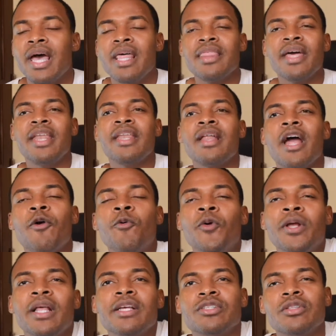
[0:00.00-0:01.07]
And then I
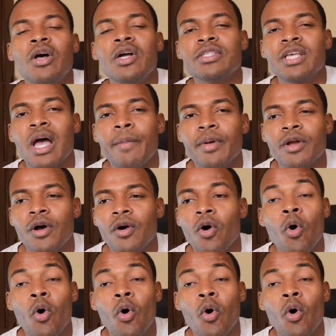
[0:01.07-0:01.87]
realized a long time ago,